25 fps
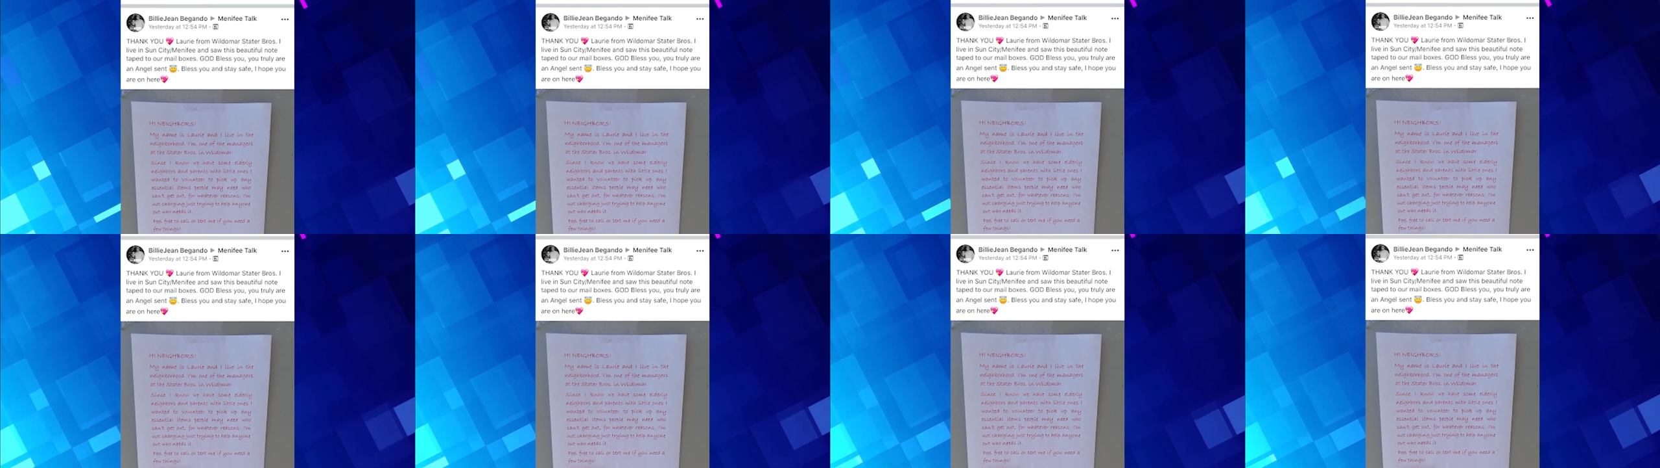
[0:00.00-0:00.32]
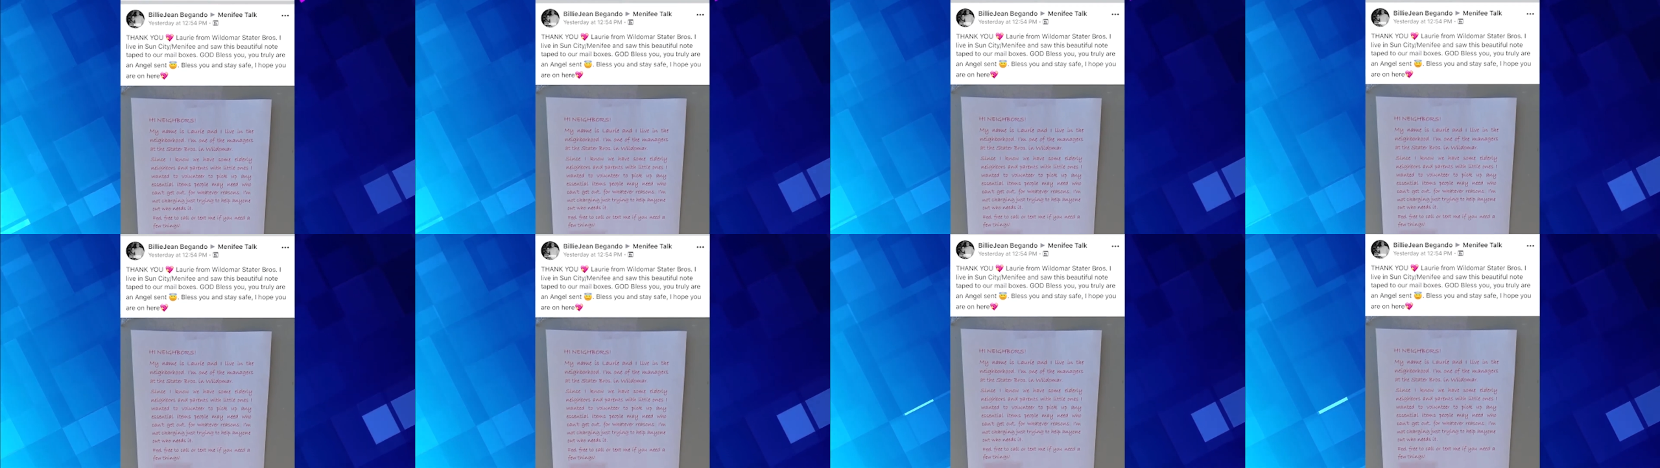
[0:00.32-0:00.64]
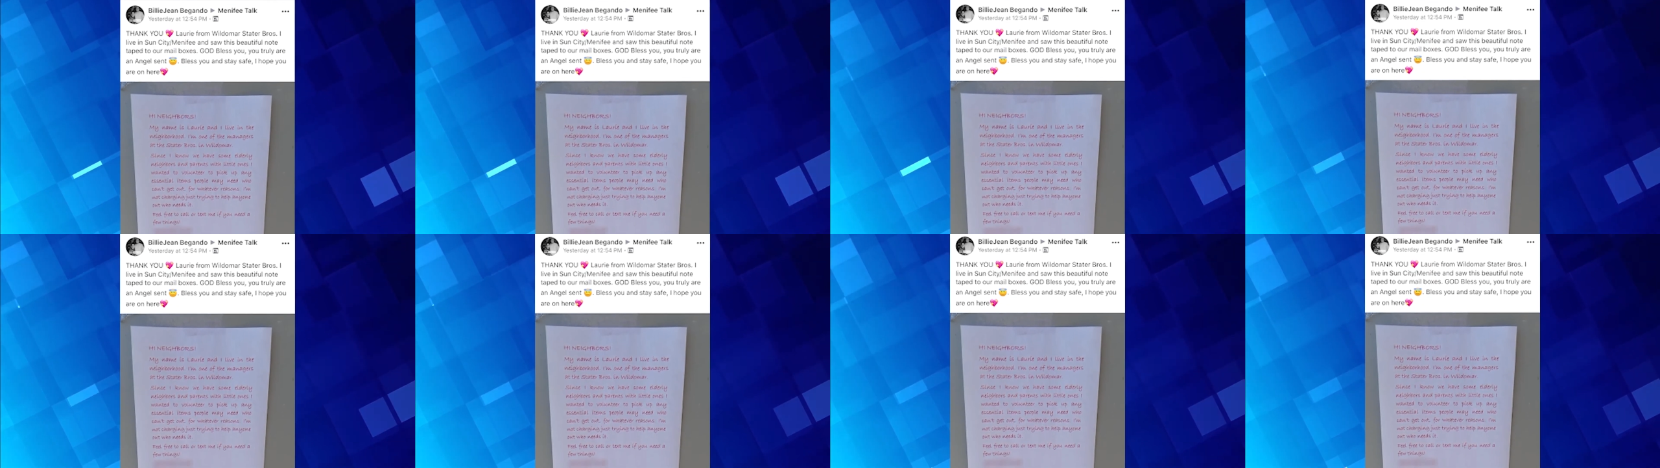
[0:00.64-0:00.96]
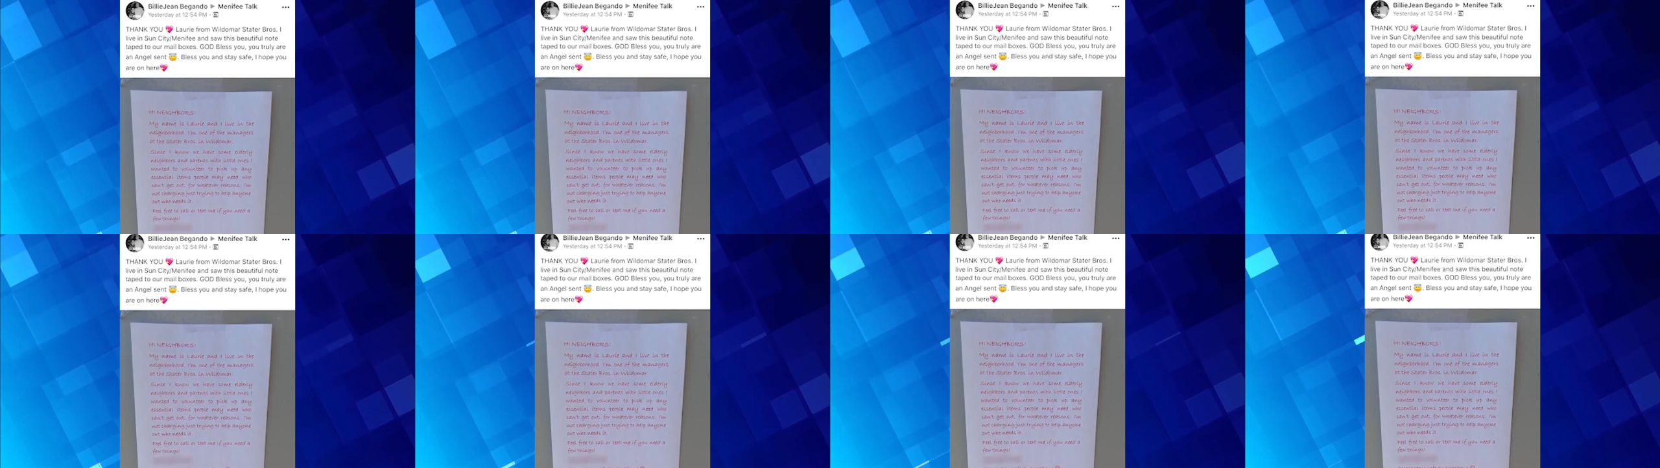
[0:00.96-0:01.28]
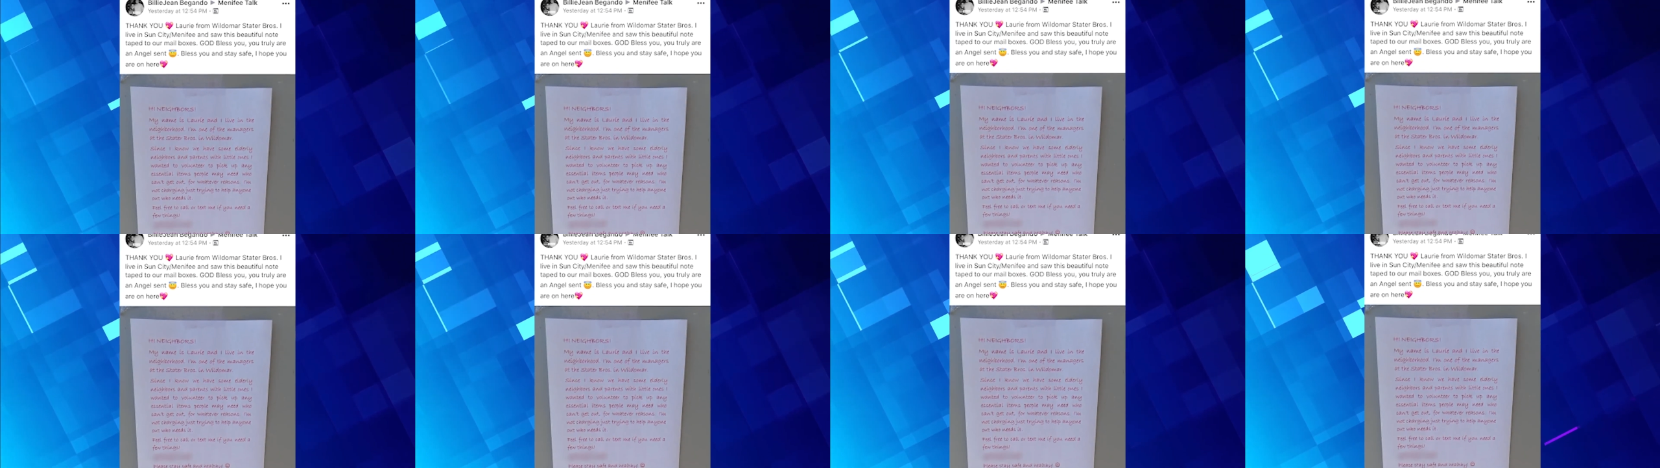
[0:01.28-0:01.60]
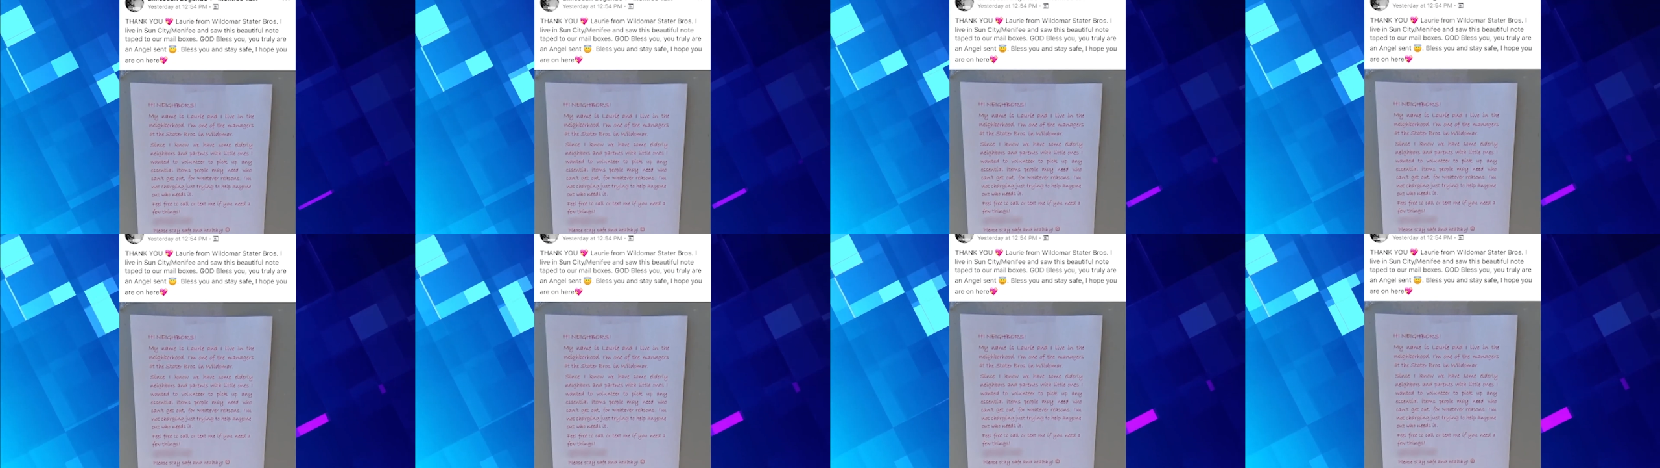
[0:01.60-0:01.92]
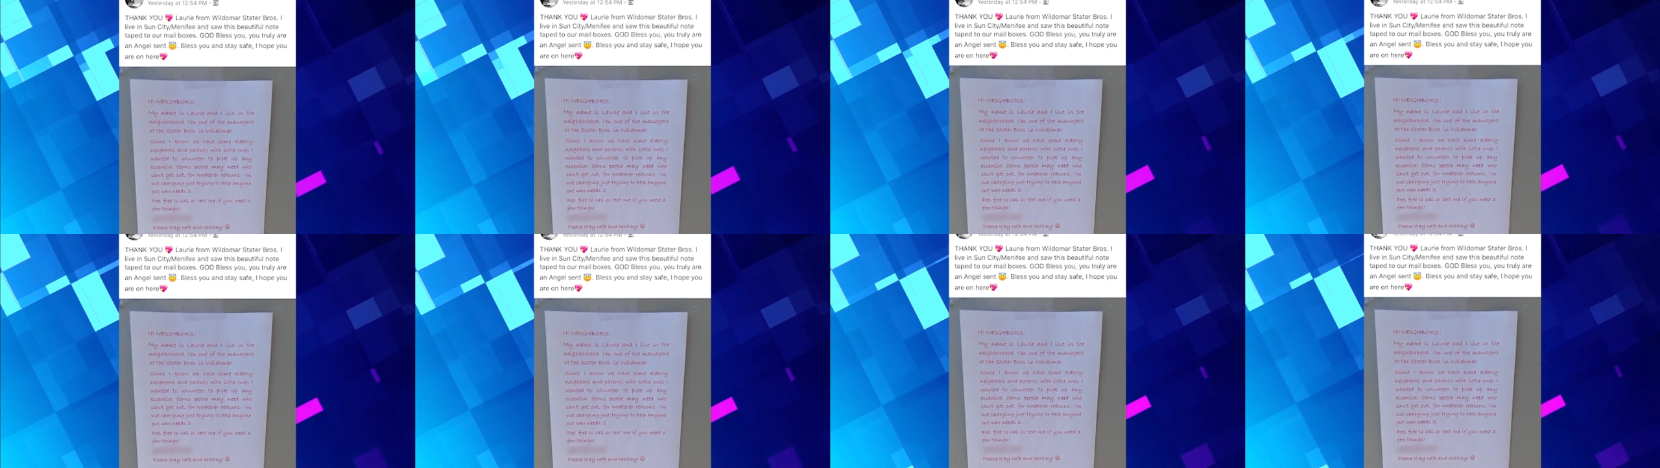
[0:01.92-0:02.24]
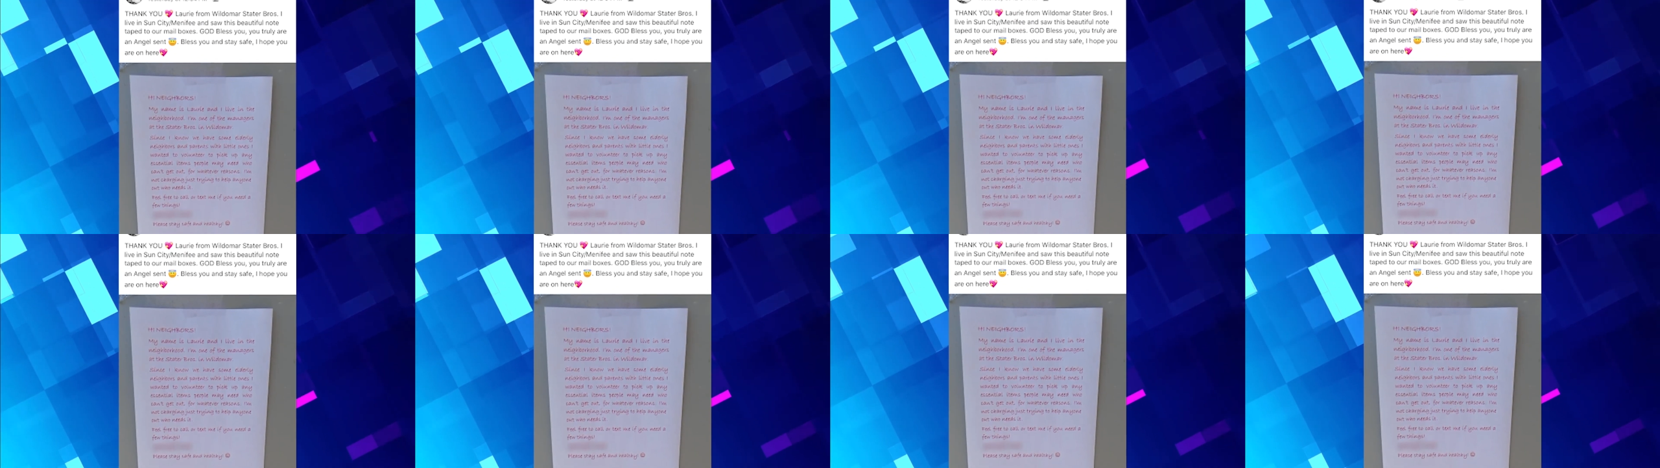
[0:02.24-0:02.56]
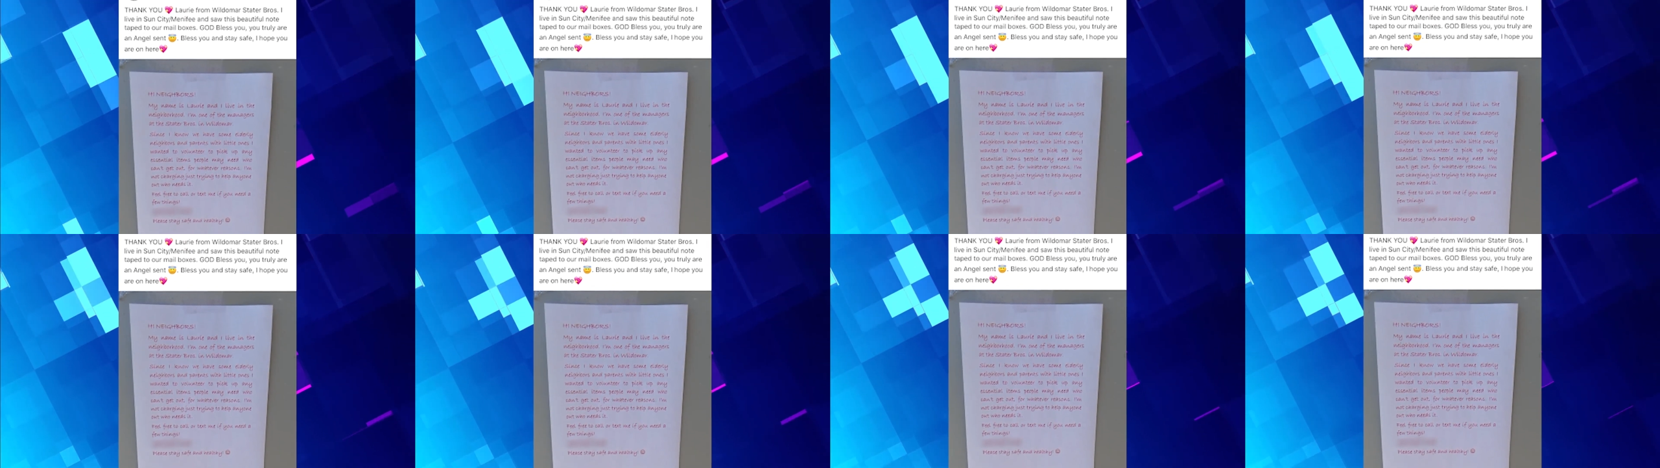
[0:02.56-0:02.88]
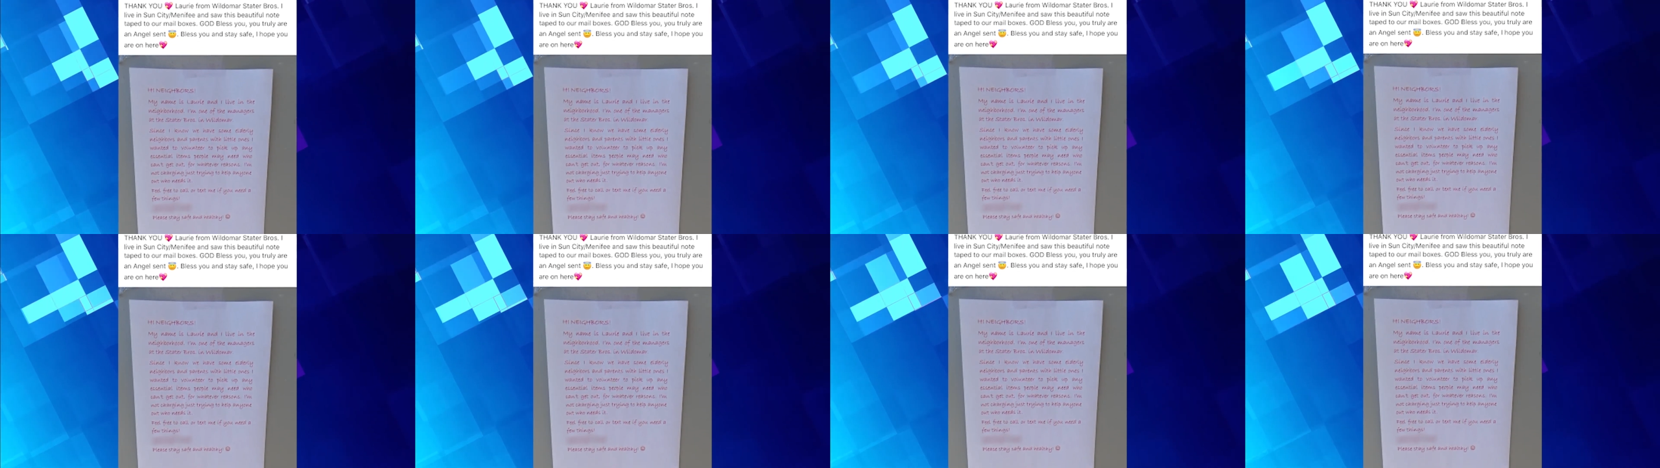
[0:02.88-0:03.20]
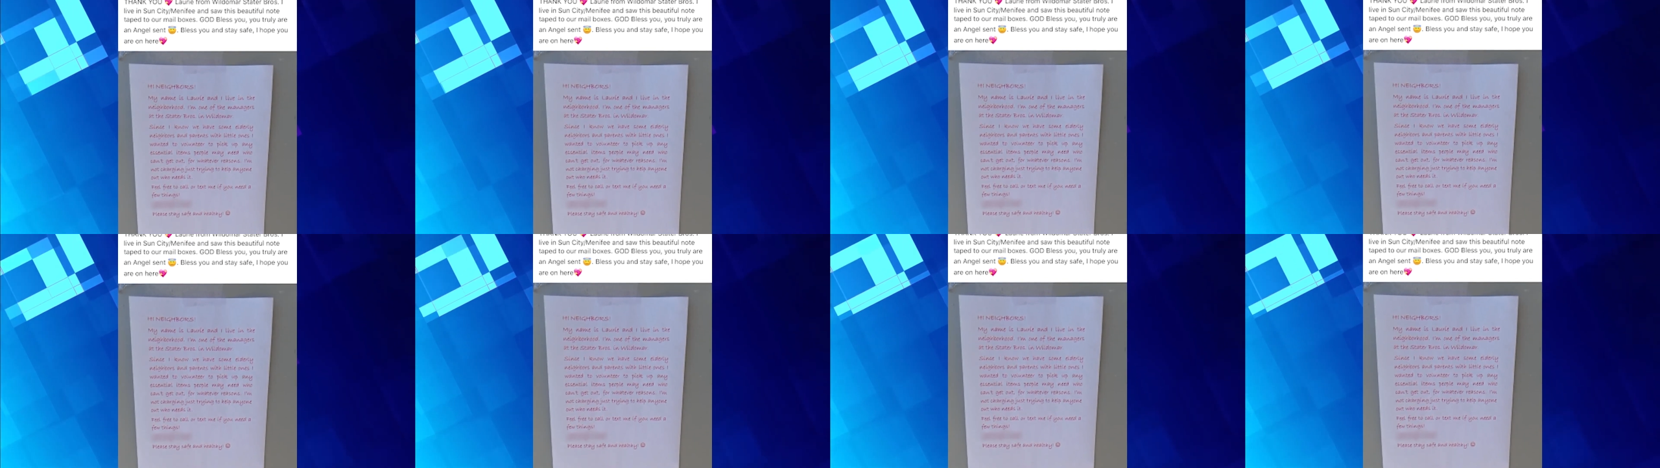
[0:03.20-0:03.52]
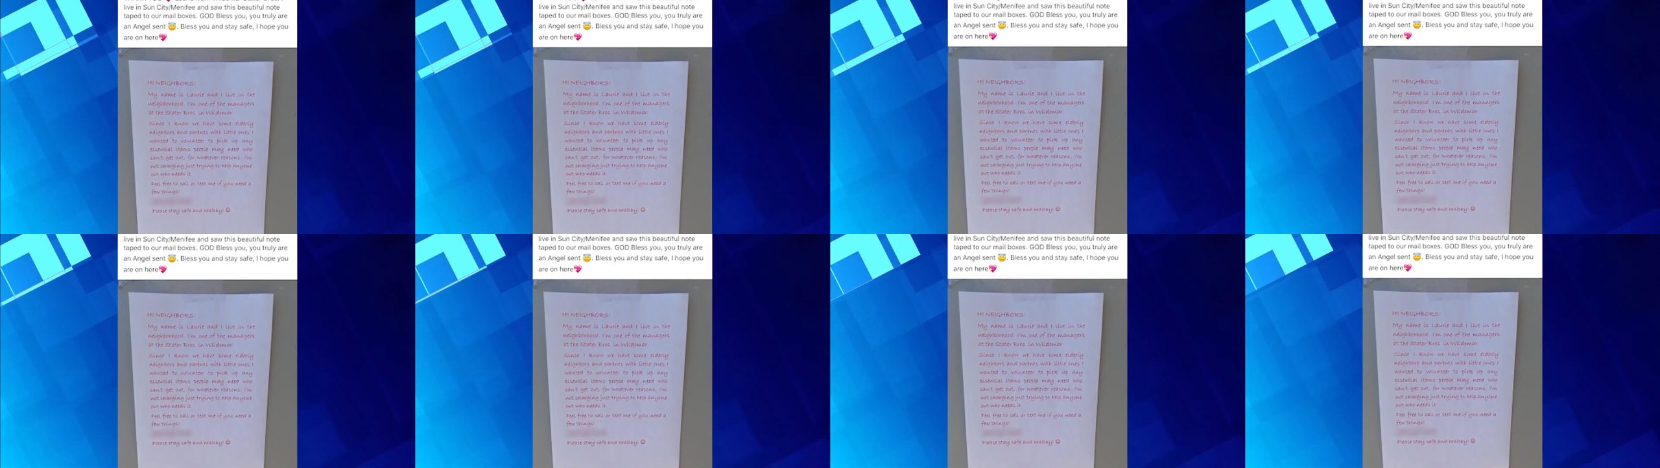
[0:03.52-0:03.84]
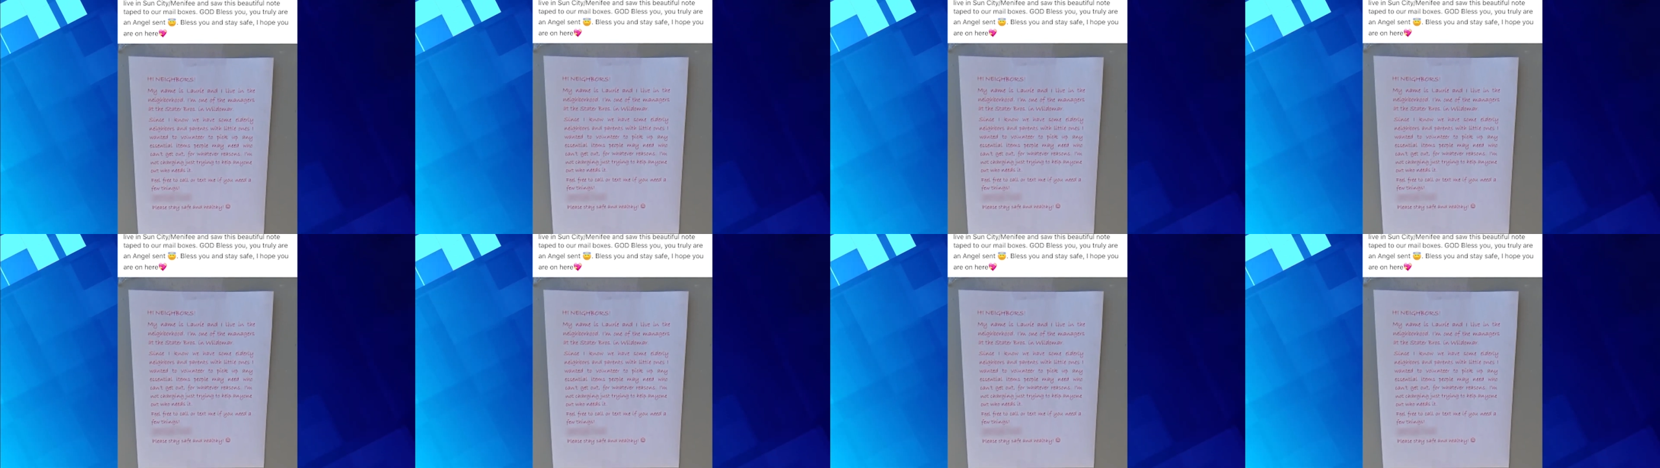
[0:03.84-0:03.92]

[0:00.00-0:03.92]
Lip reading: No face is visible, so there are no lips to read.